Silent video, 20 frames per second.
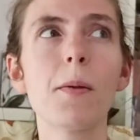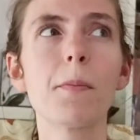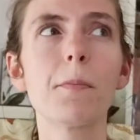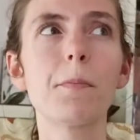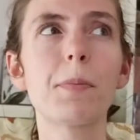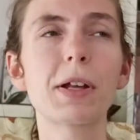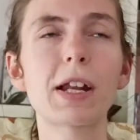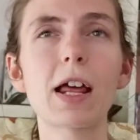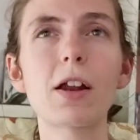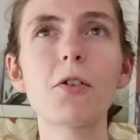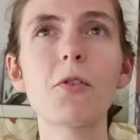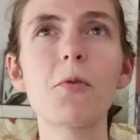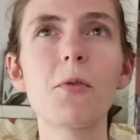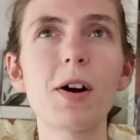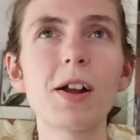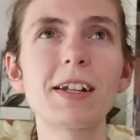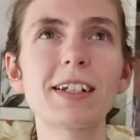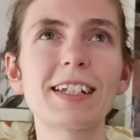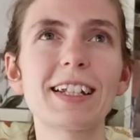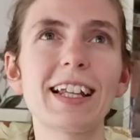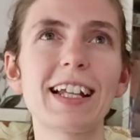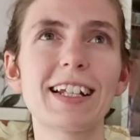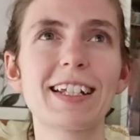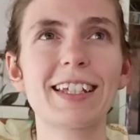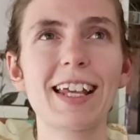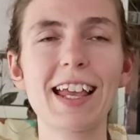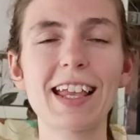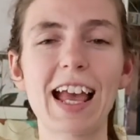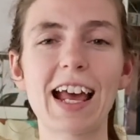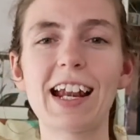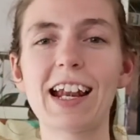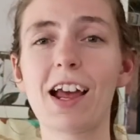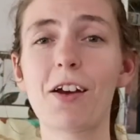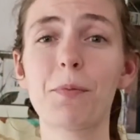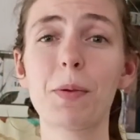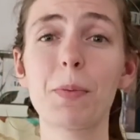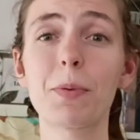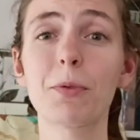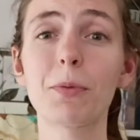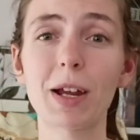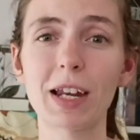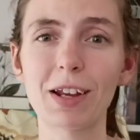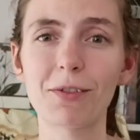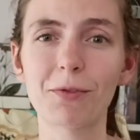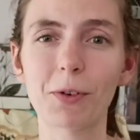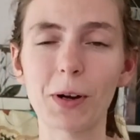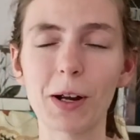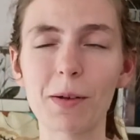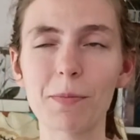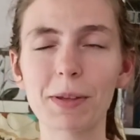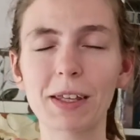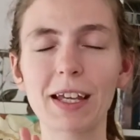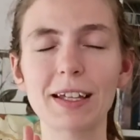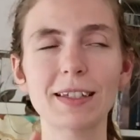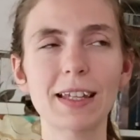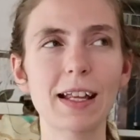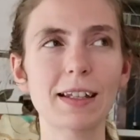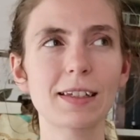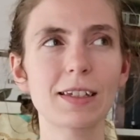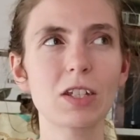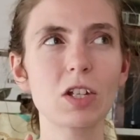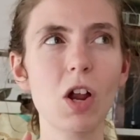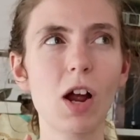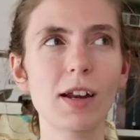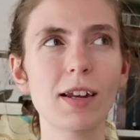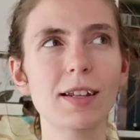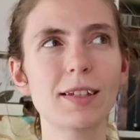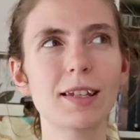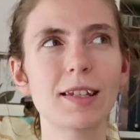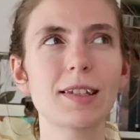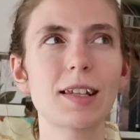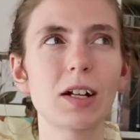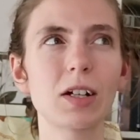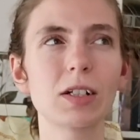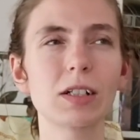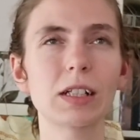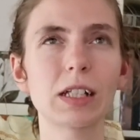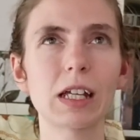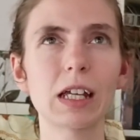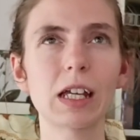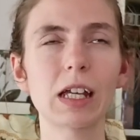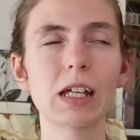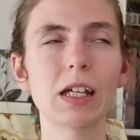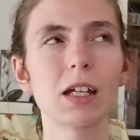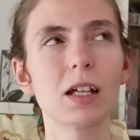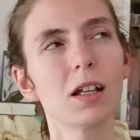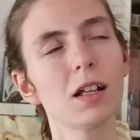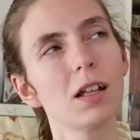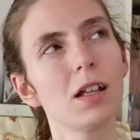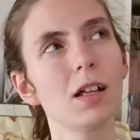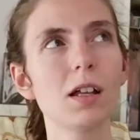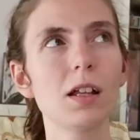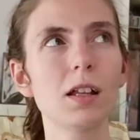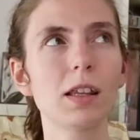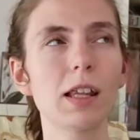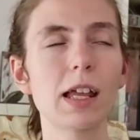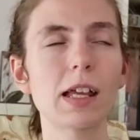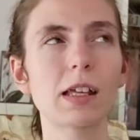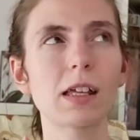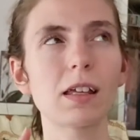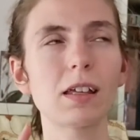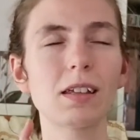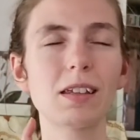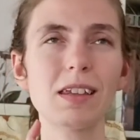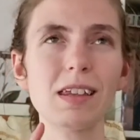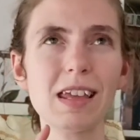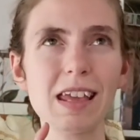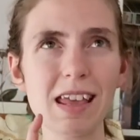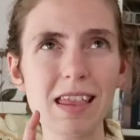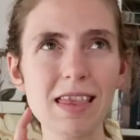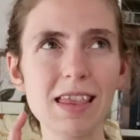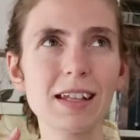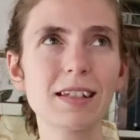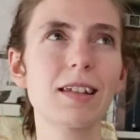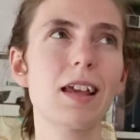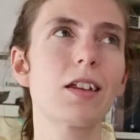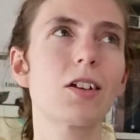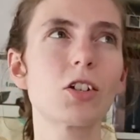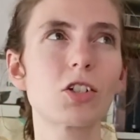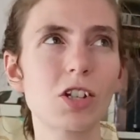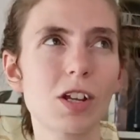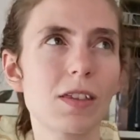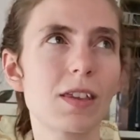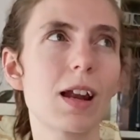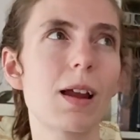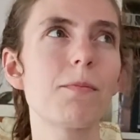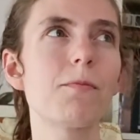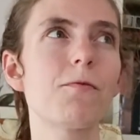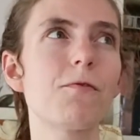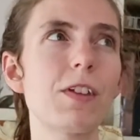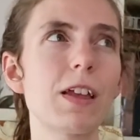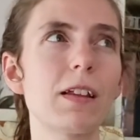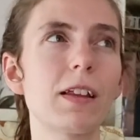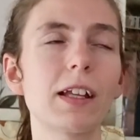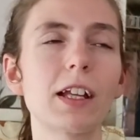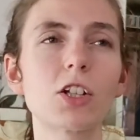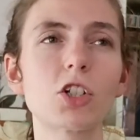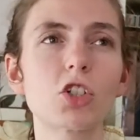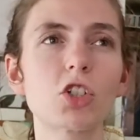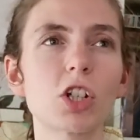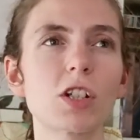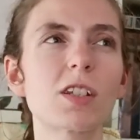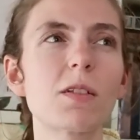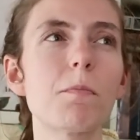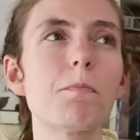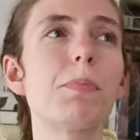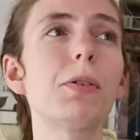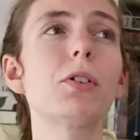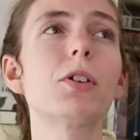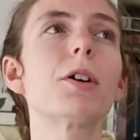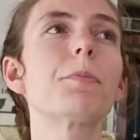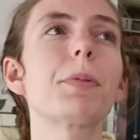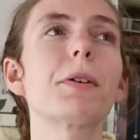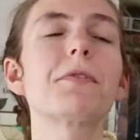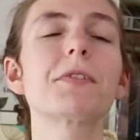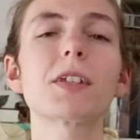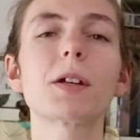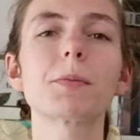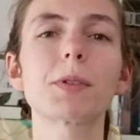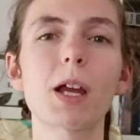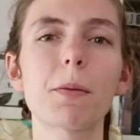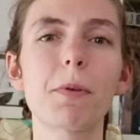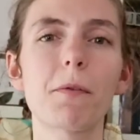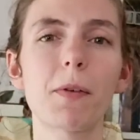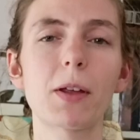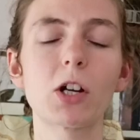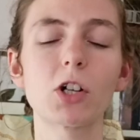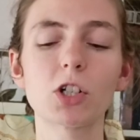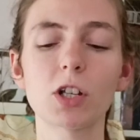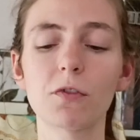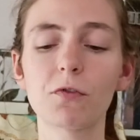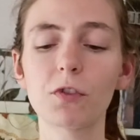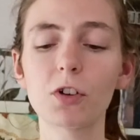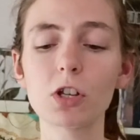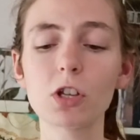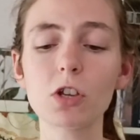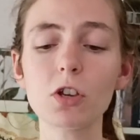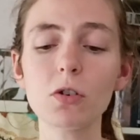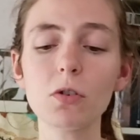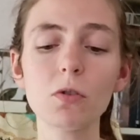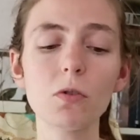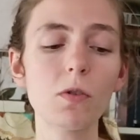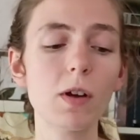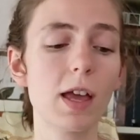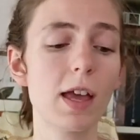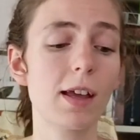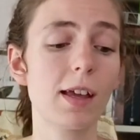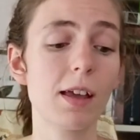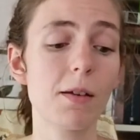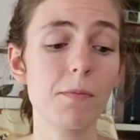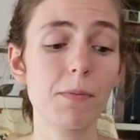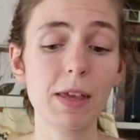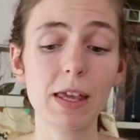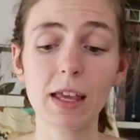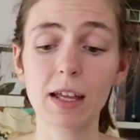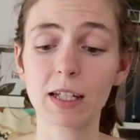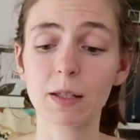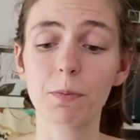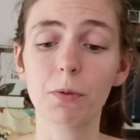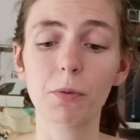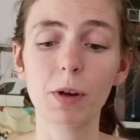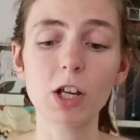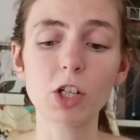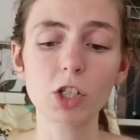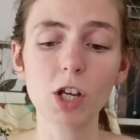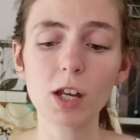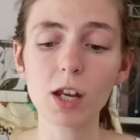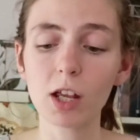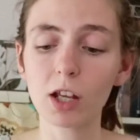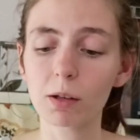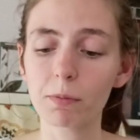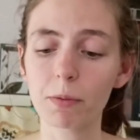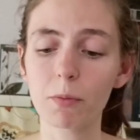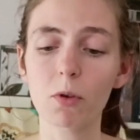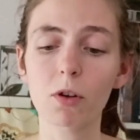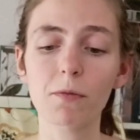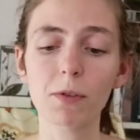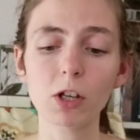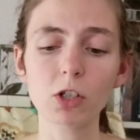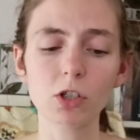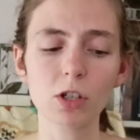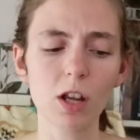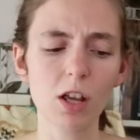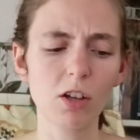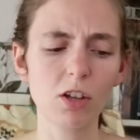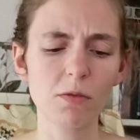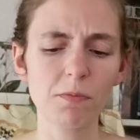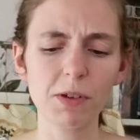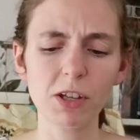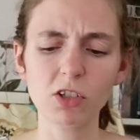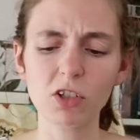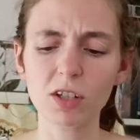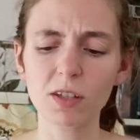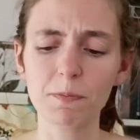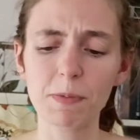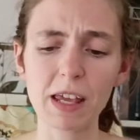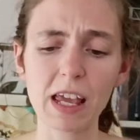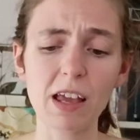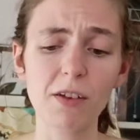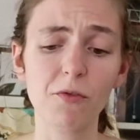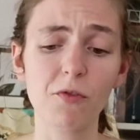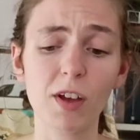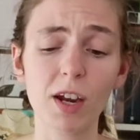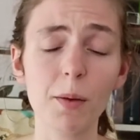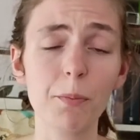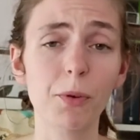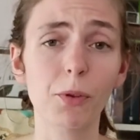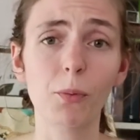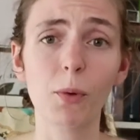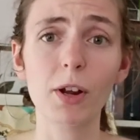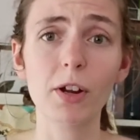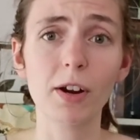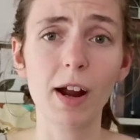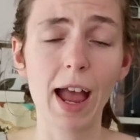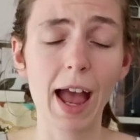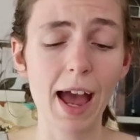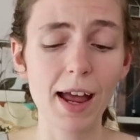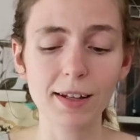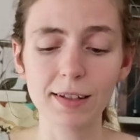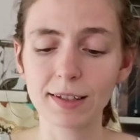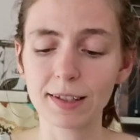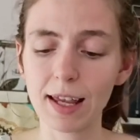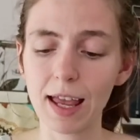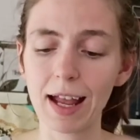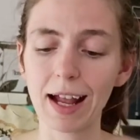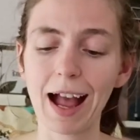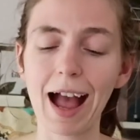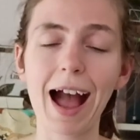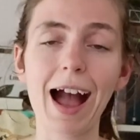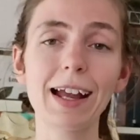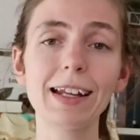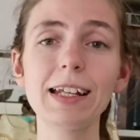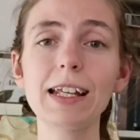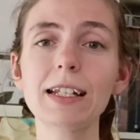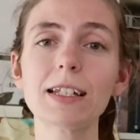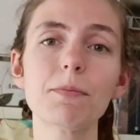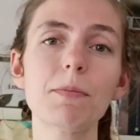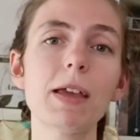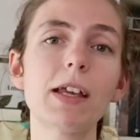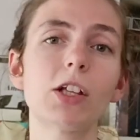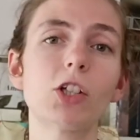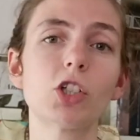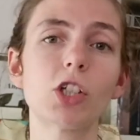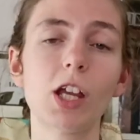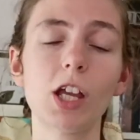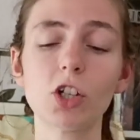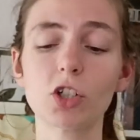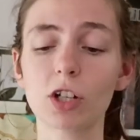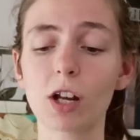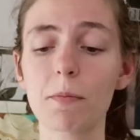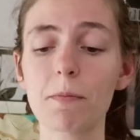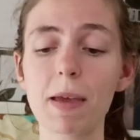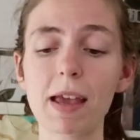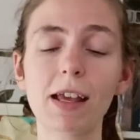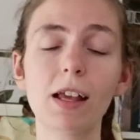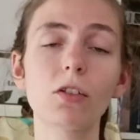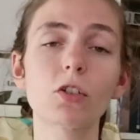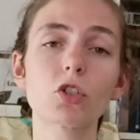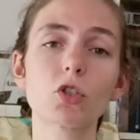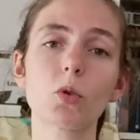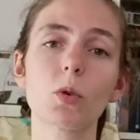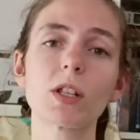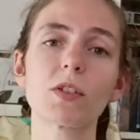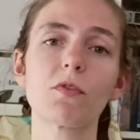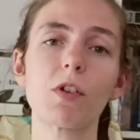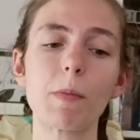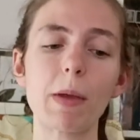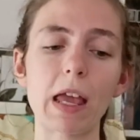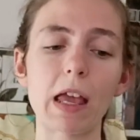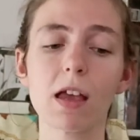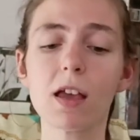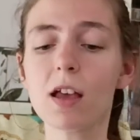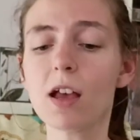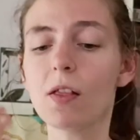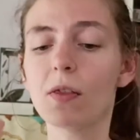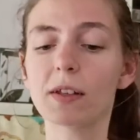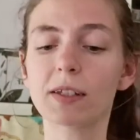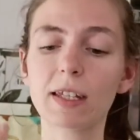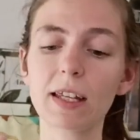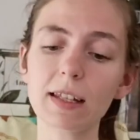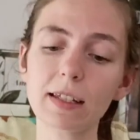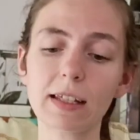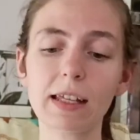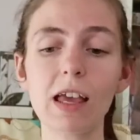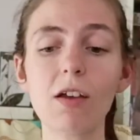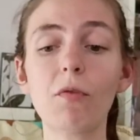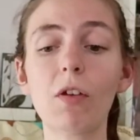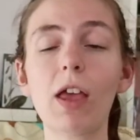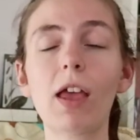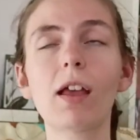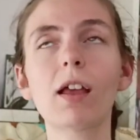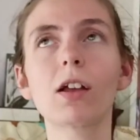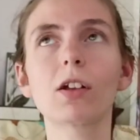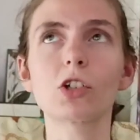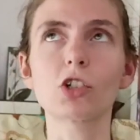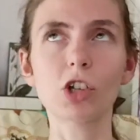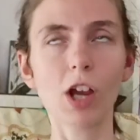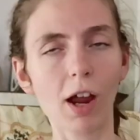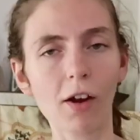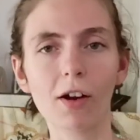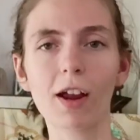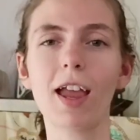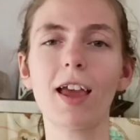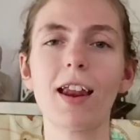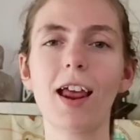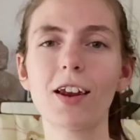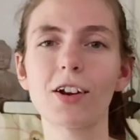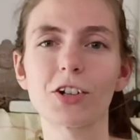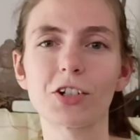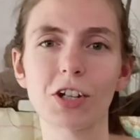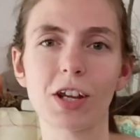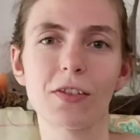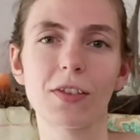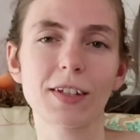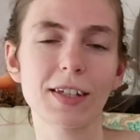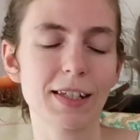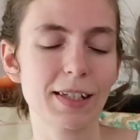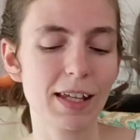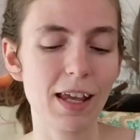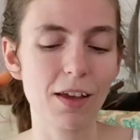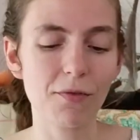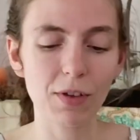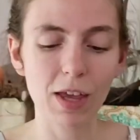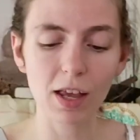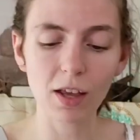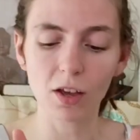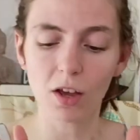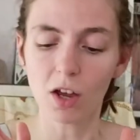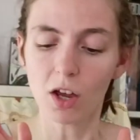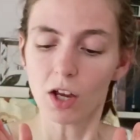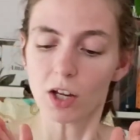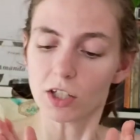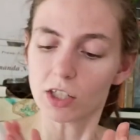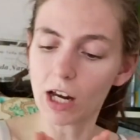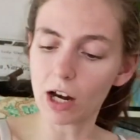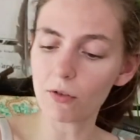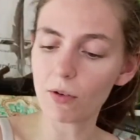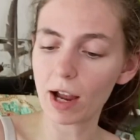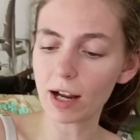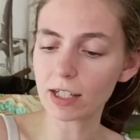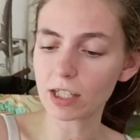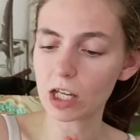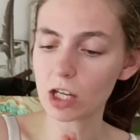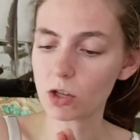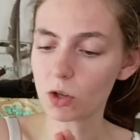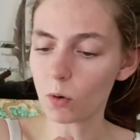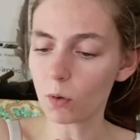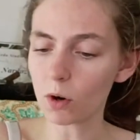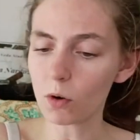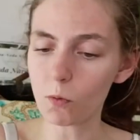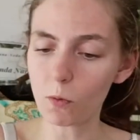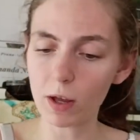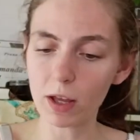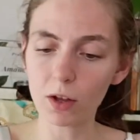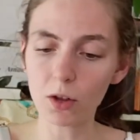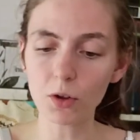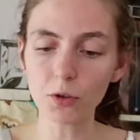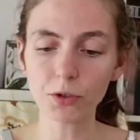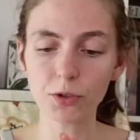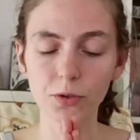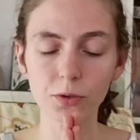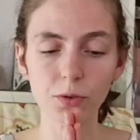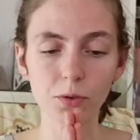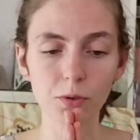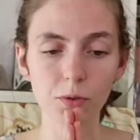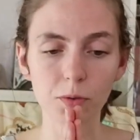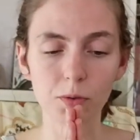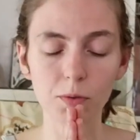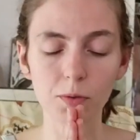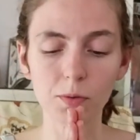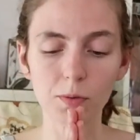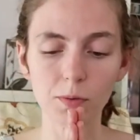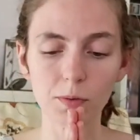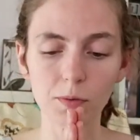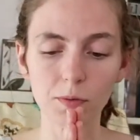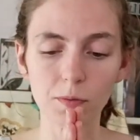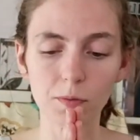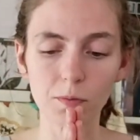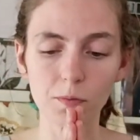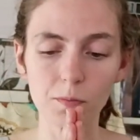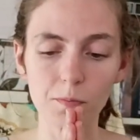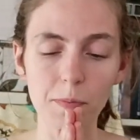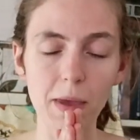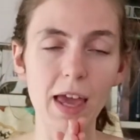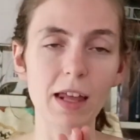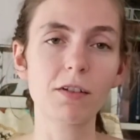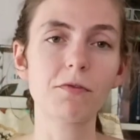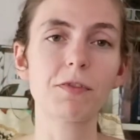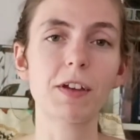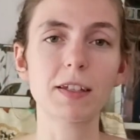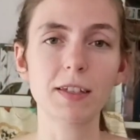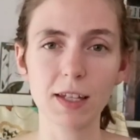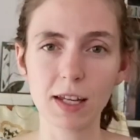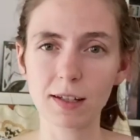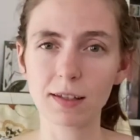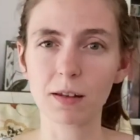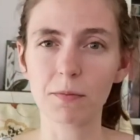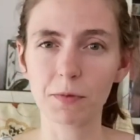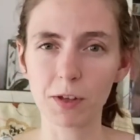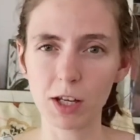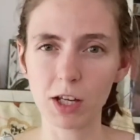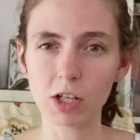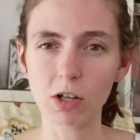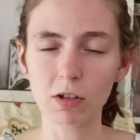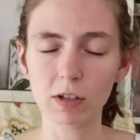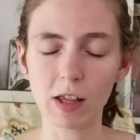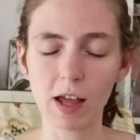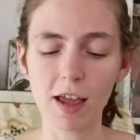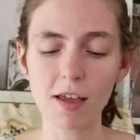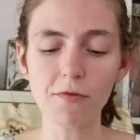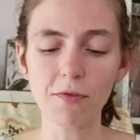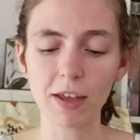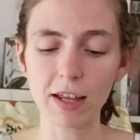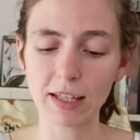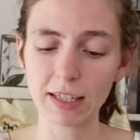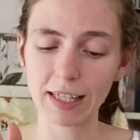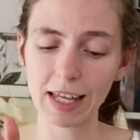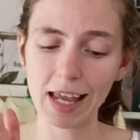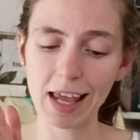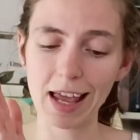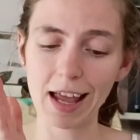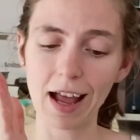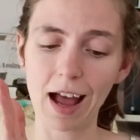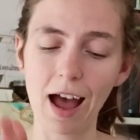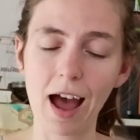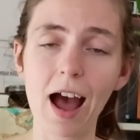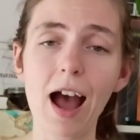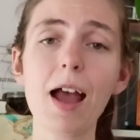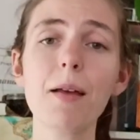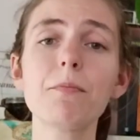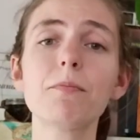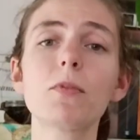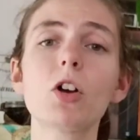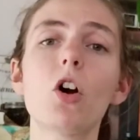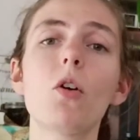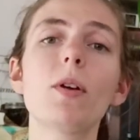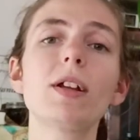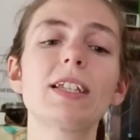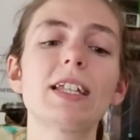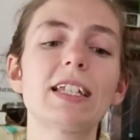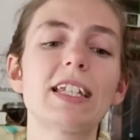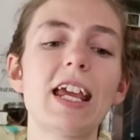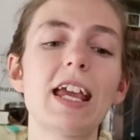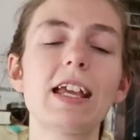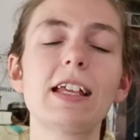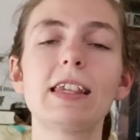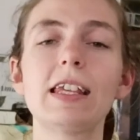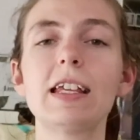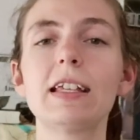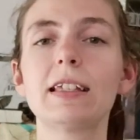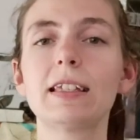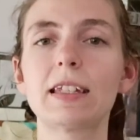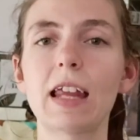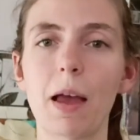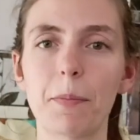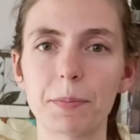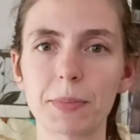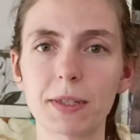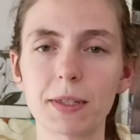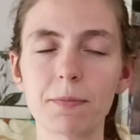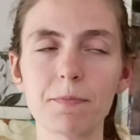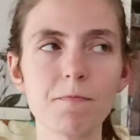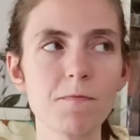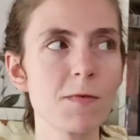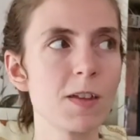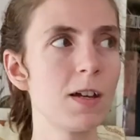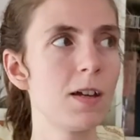But I don't want to like say that and have people waiting for it, because that's not necessarily like in this energy that I'm feeling. It's just a buildup of some type of energy. For you, it can be inspiration, it could be motivation, it could be just being fed up with where you're at and saying, I need to make a change and I'm making this choice for me. This is giving chariot energy. This is giving, directing your will to manifesting something in your life and saying, I'm going to take these steps.